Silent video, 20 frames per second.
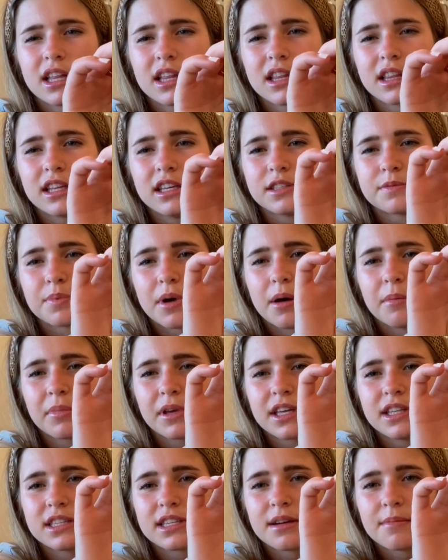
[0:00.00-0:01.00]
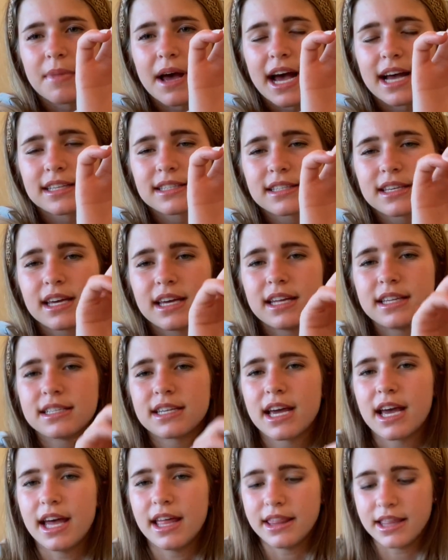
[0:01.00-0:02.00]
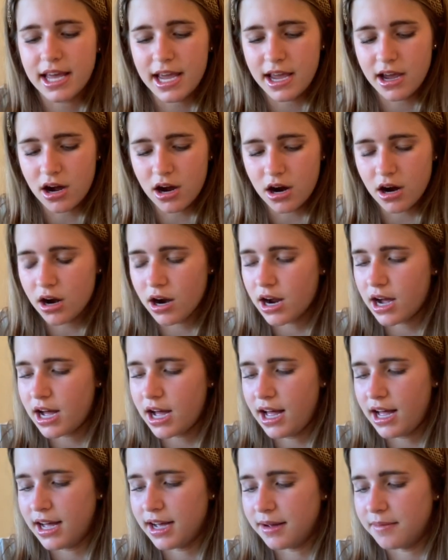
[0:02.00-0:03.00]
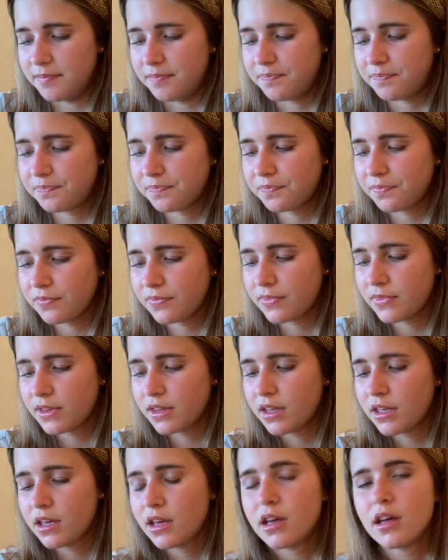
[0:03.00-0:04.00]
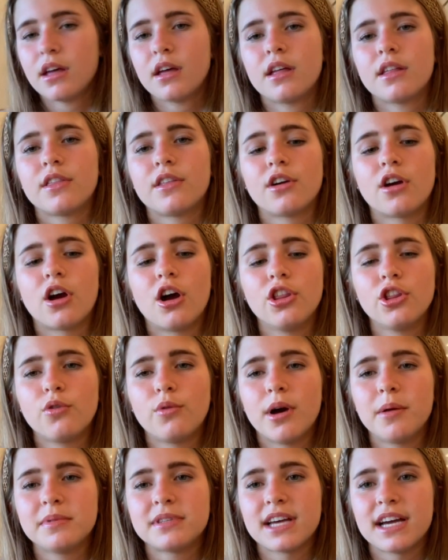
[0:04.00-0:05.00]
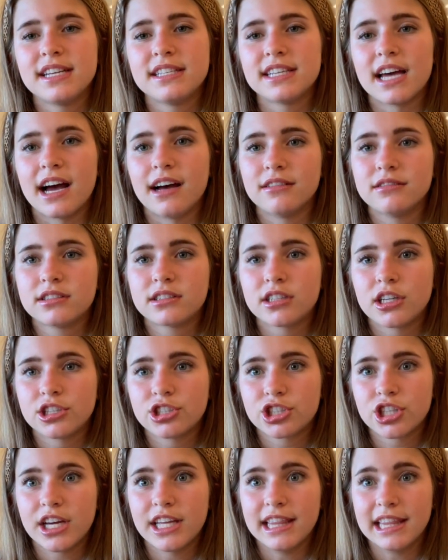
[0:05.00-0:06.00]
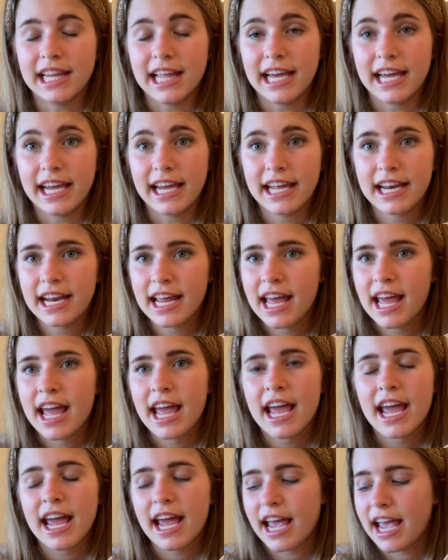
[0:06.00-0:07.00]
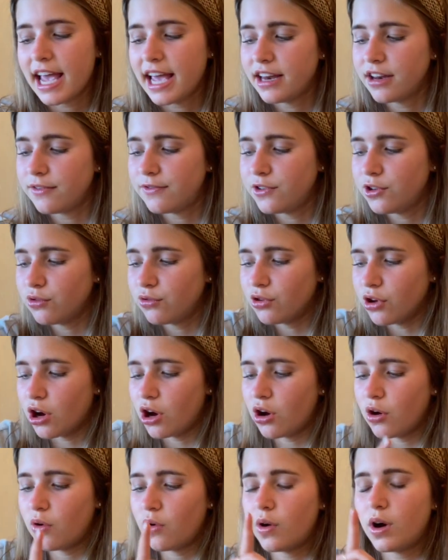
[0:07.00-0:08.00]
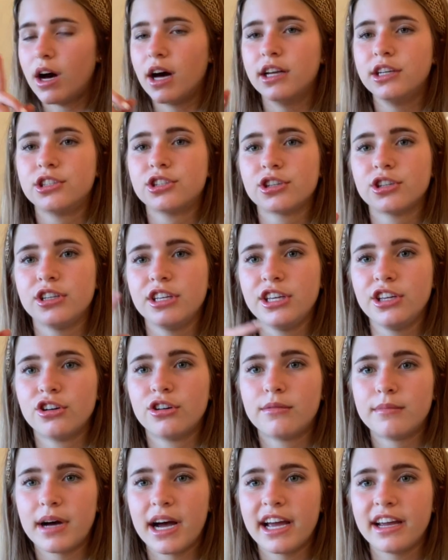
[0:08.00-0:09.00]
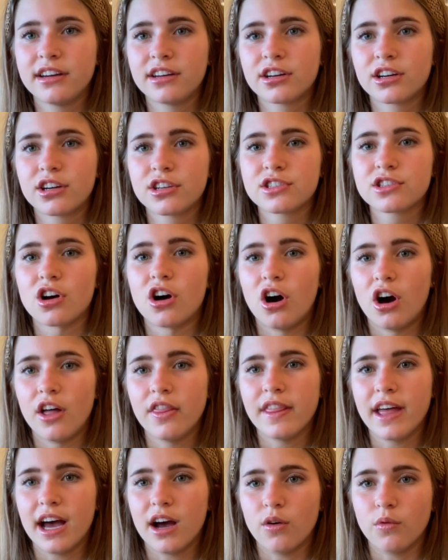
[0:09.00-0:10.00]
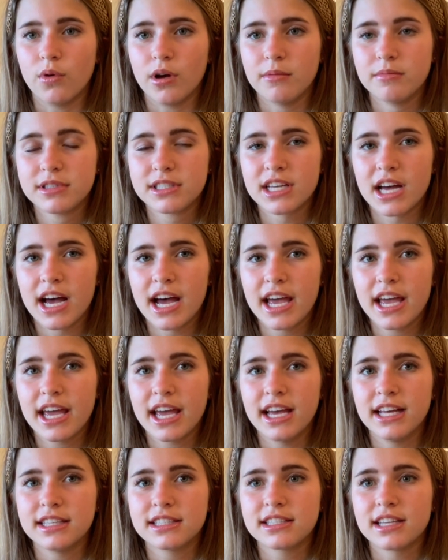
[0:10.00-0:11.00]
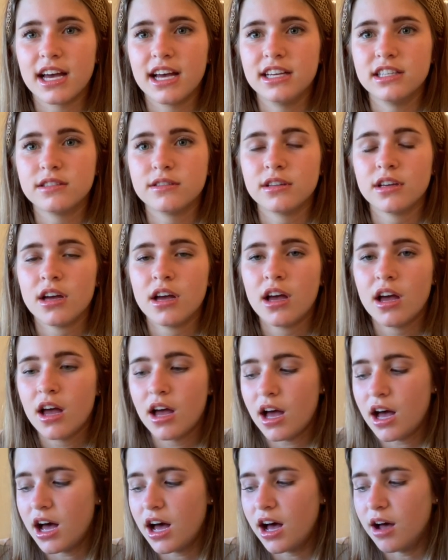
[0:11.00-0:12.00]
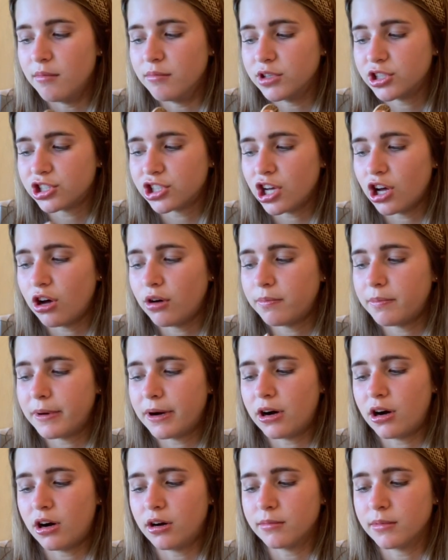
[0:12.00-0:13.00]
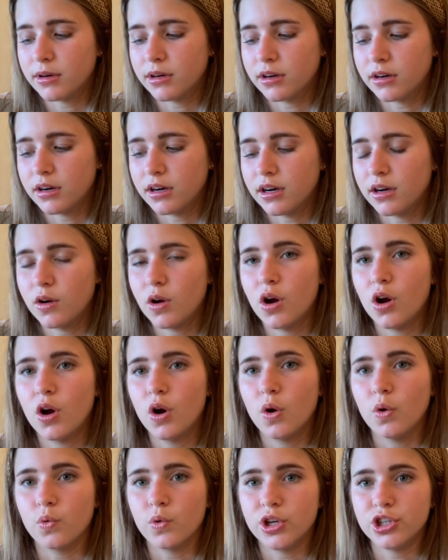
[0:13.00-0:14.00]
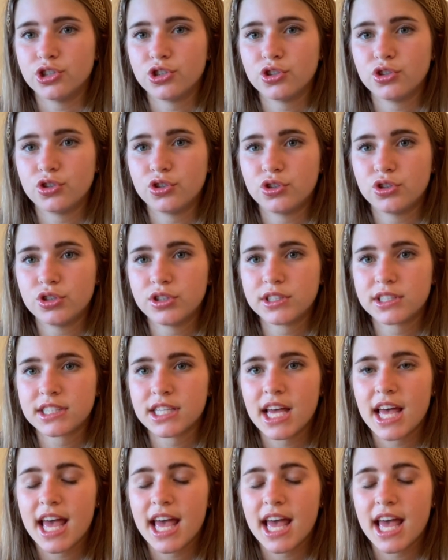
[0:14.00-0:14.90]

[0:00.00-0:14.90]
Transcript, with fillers: these pumpkins in a basket and they are um they're on the website down sunshine lane and if you go under needle minders on that website it says uh, michelle palmer originals